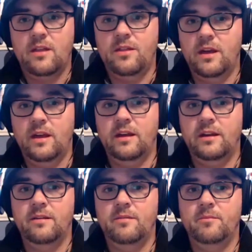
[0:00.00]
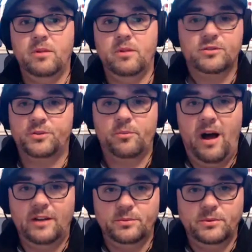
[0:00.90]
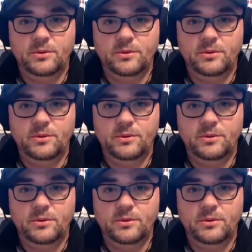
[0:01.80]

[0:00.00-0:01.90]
then miracles are possible.